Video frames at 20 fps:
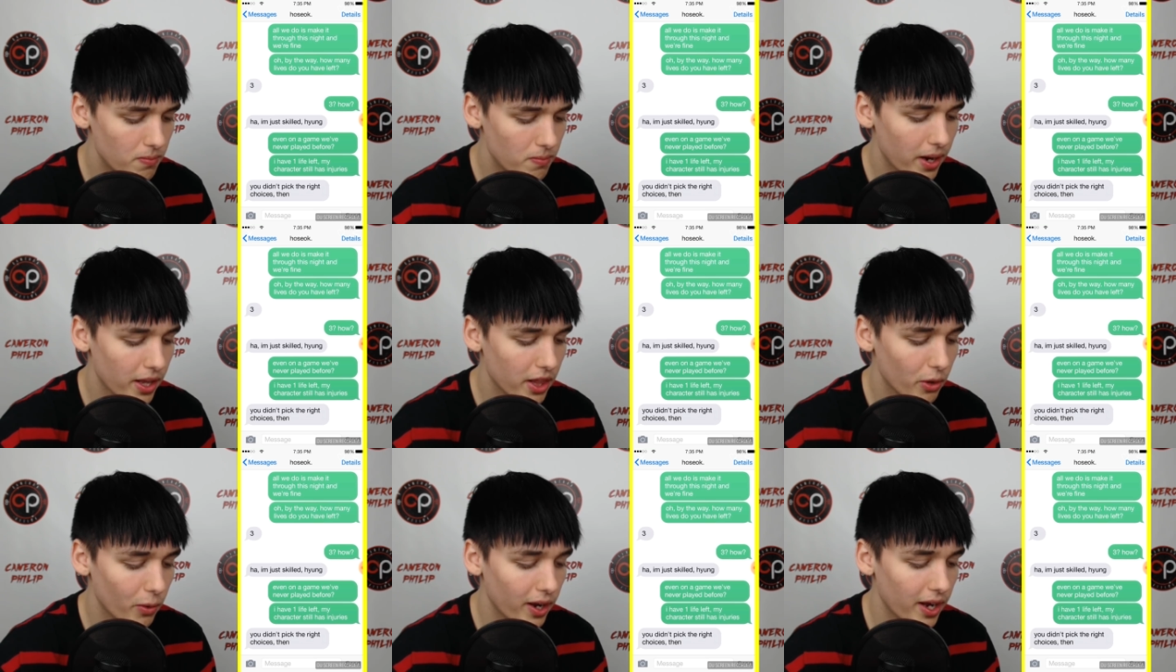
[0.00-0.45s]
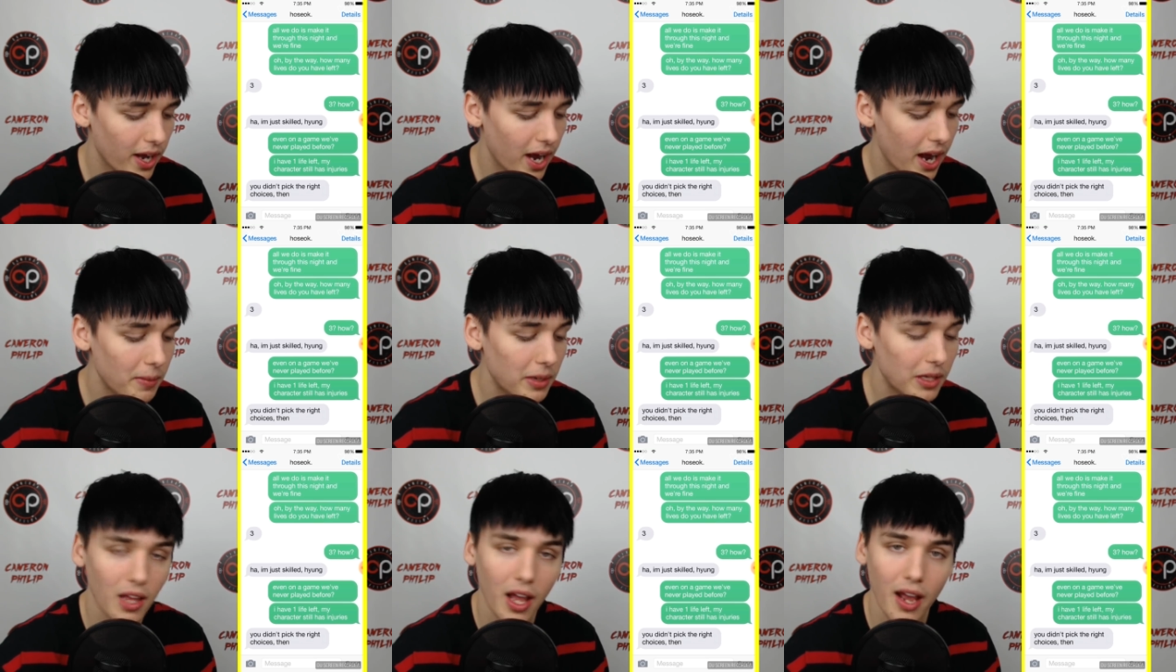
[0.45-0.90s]
by the way, how
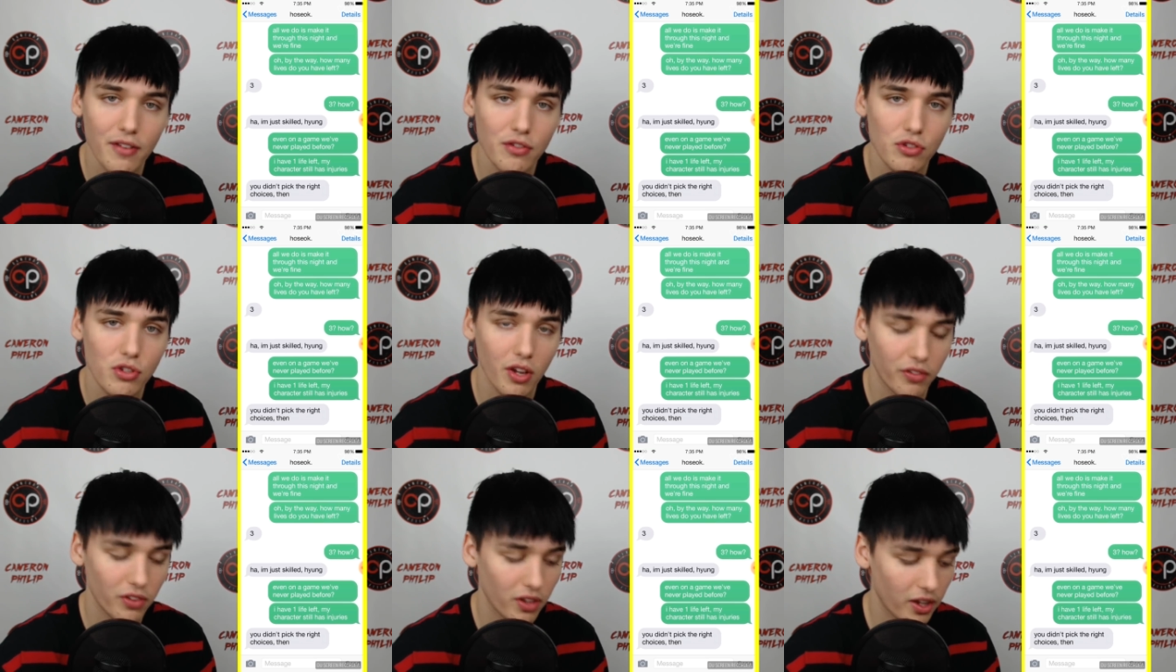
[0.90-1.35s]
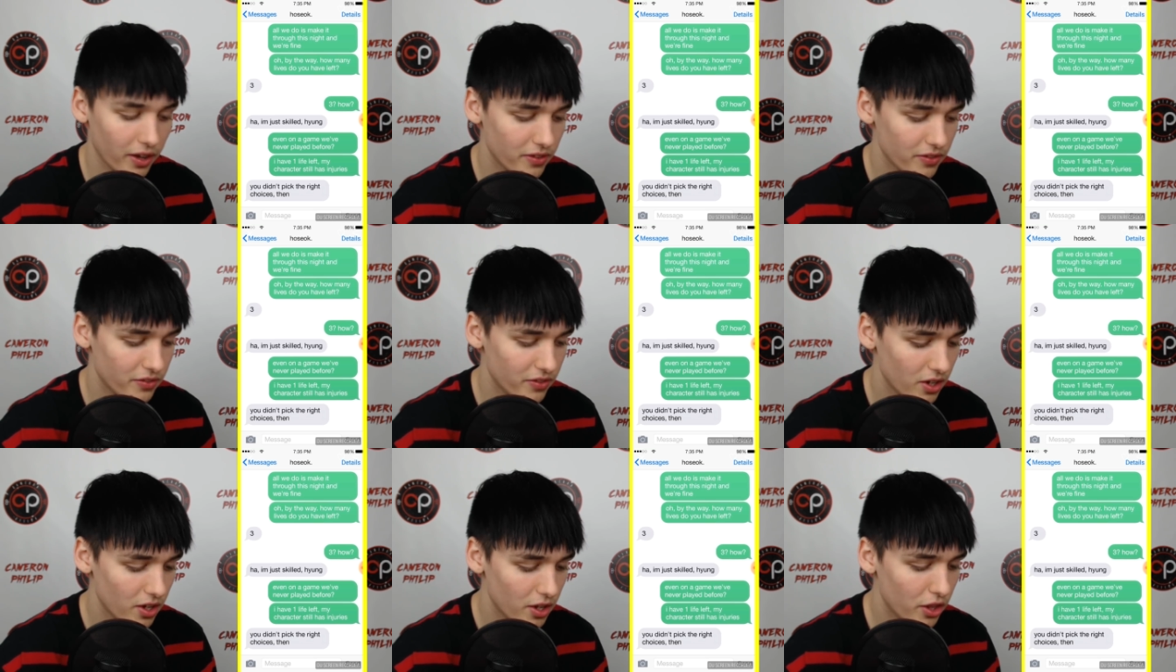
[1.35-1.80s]
many lives do you have left?
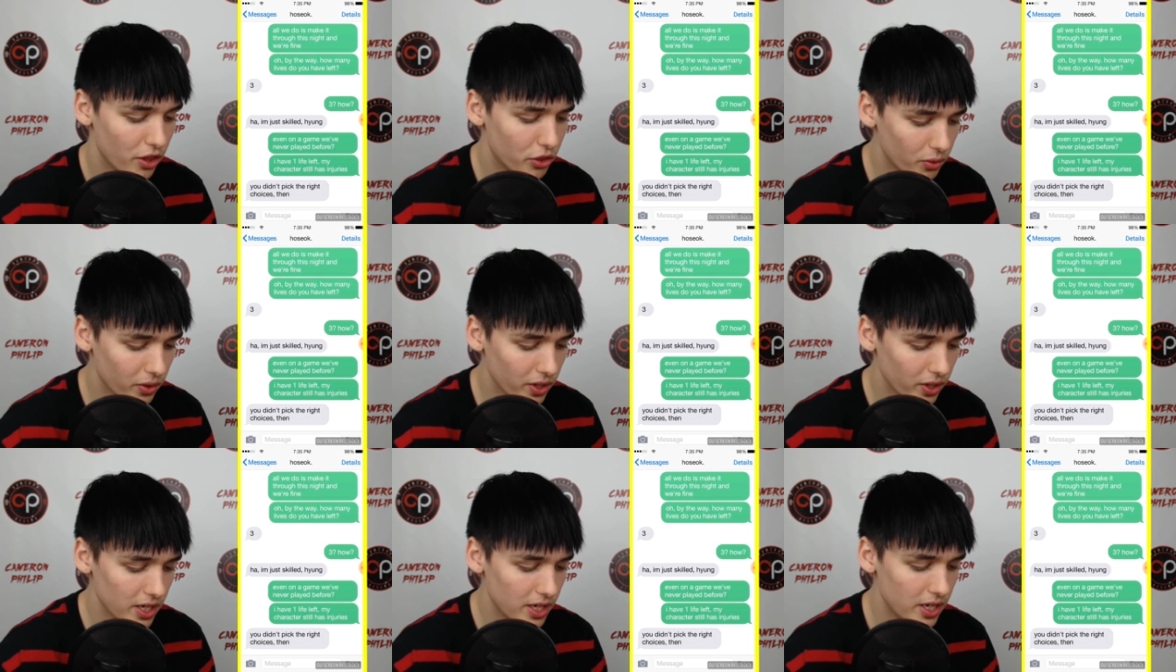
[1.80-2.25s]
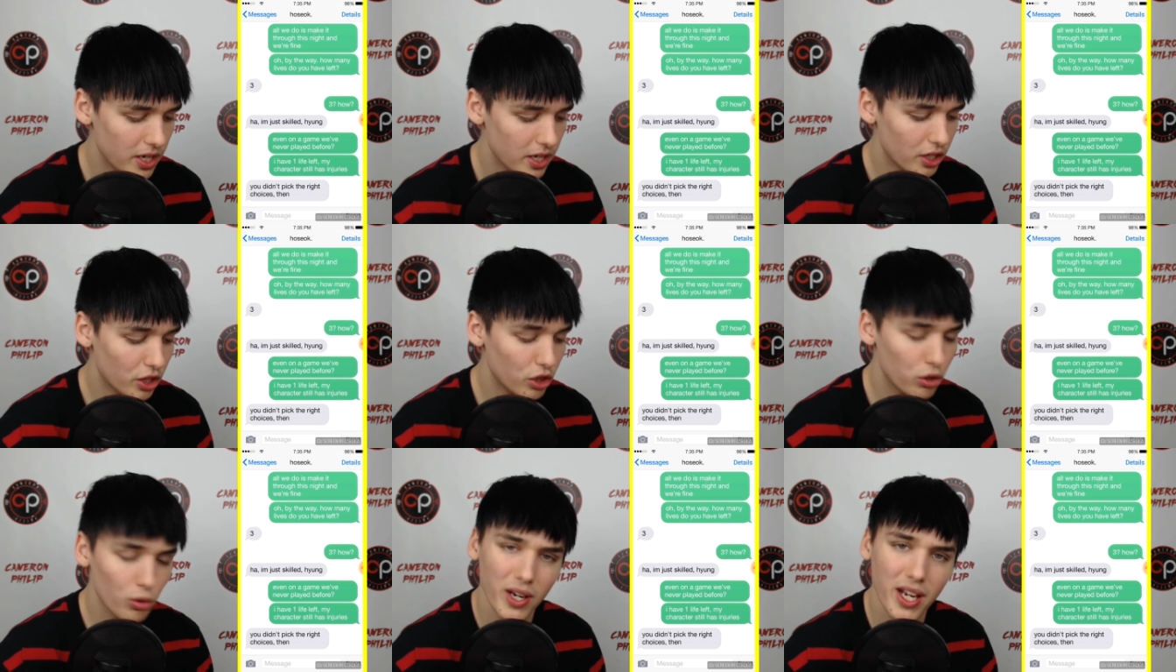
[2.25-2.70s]
Three.
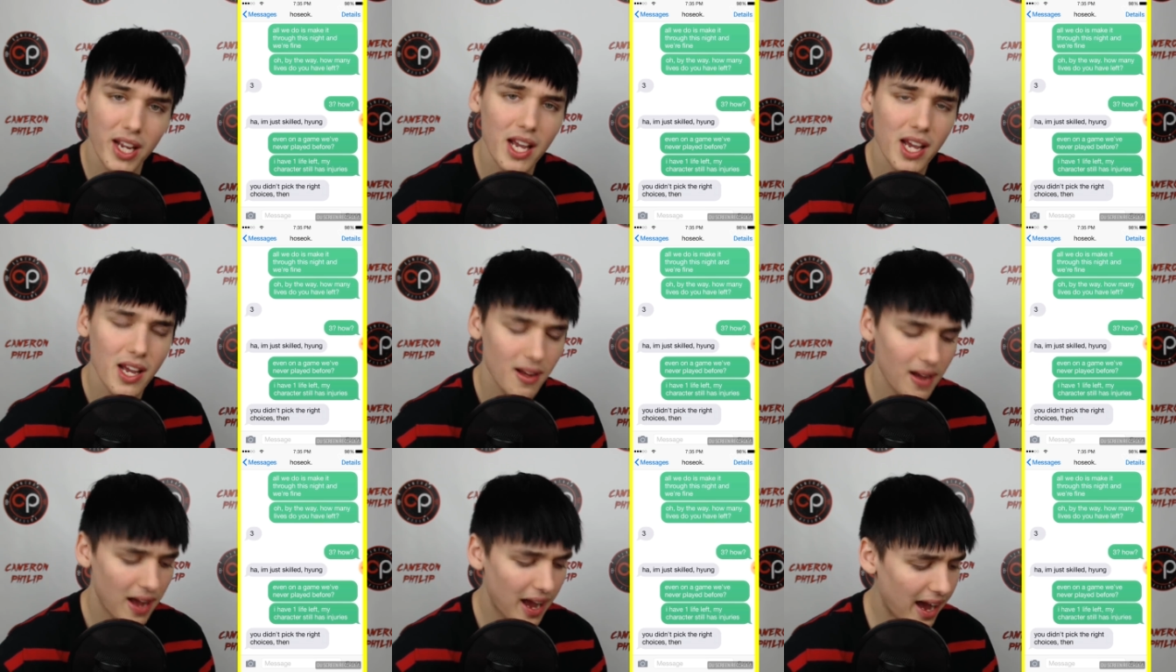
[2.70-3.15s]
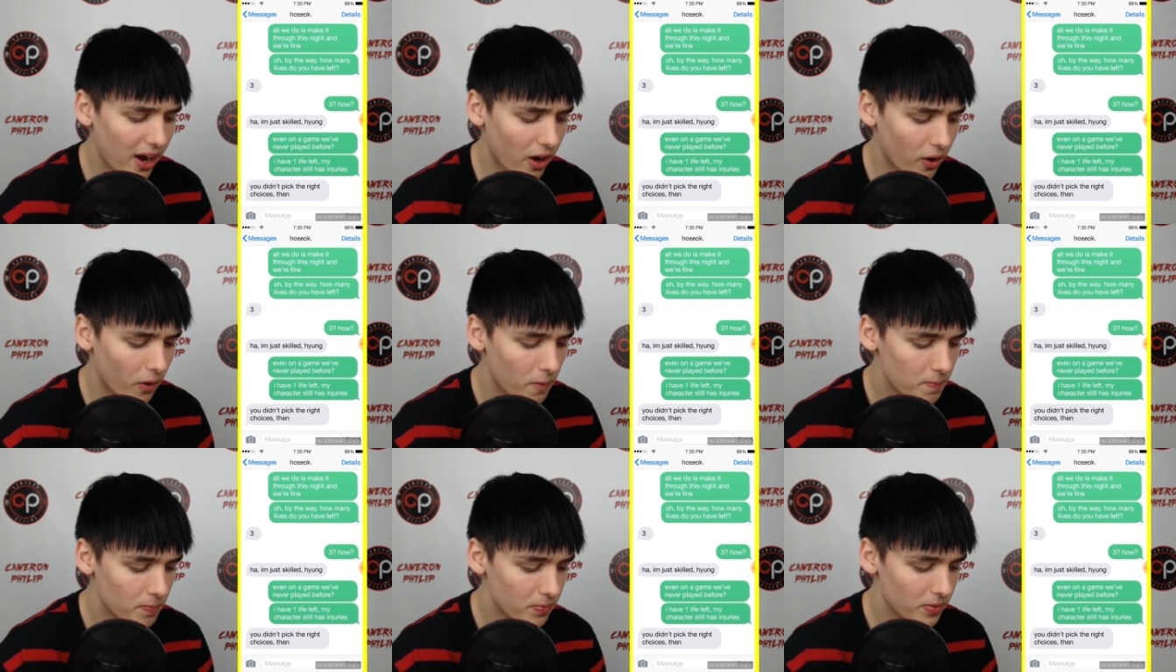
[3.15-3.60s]
Three?
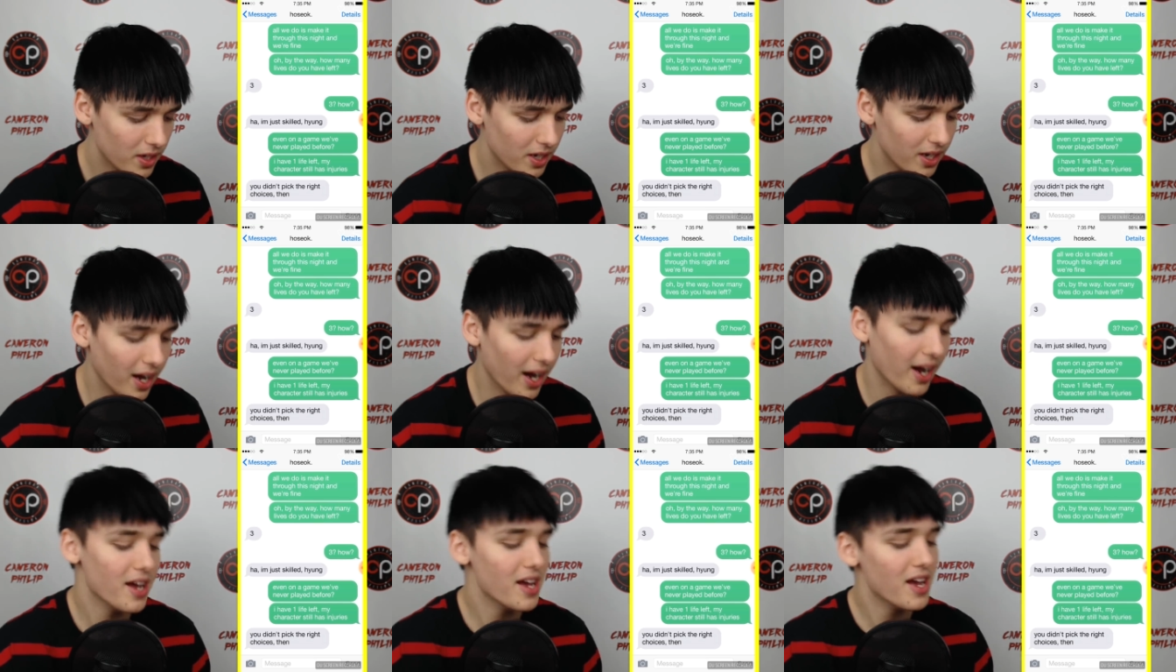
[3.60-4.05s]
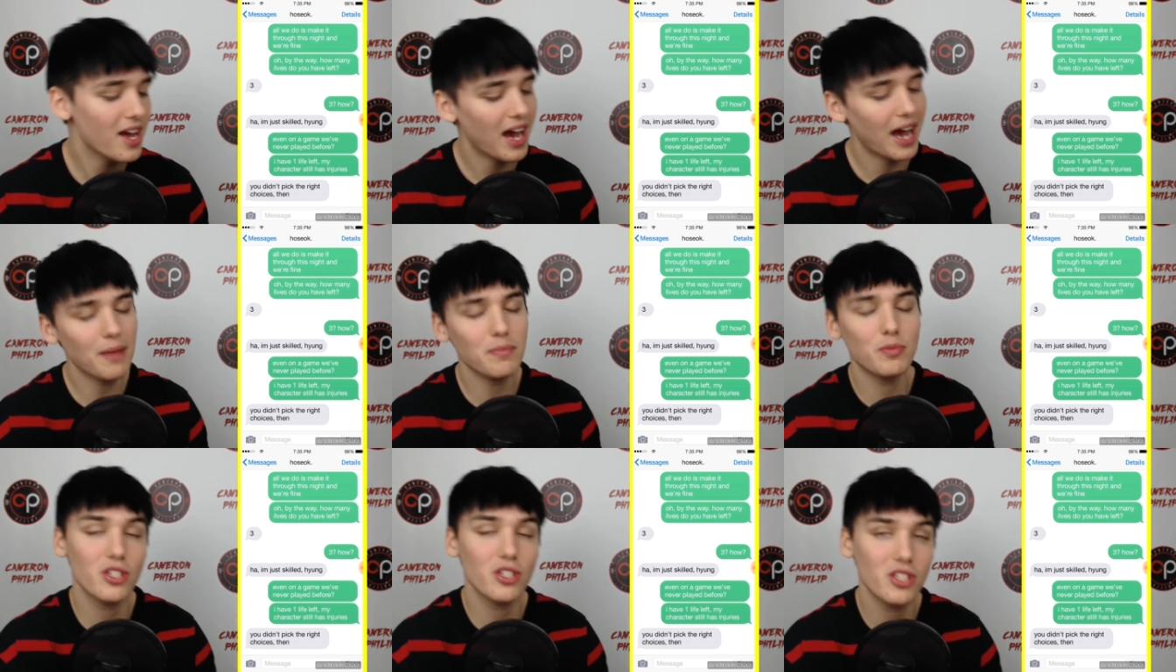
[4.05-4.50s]
How? Ha!
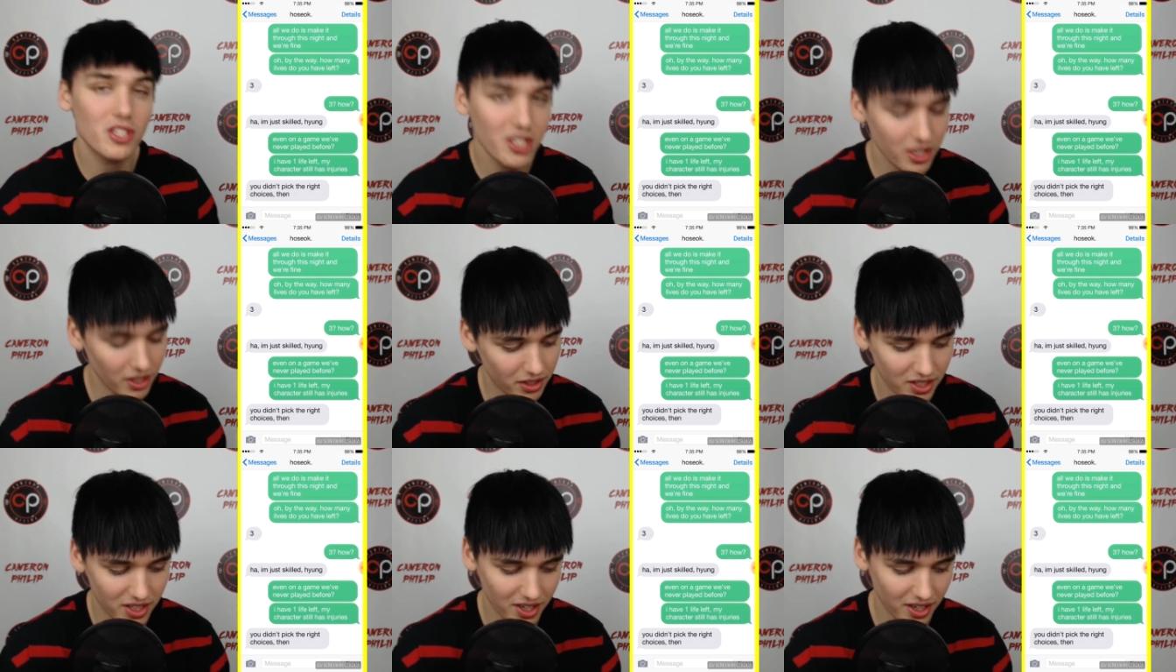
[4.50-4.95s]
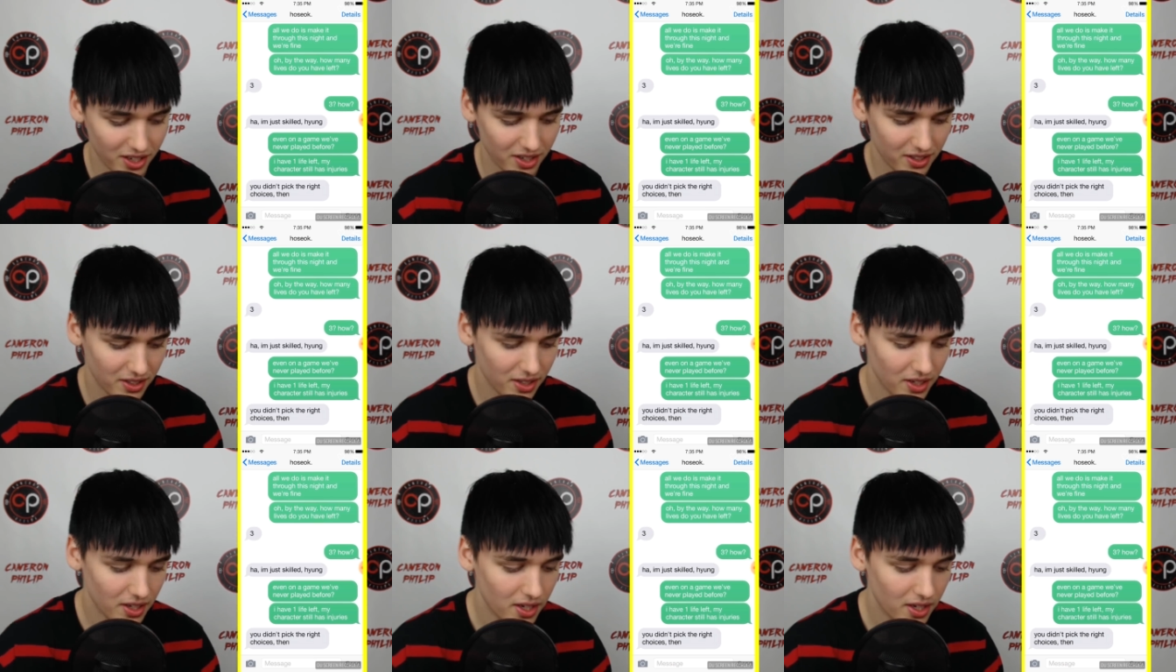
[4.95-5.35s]
I'm just skilled, Hyung.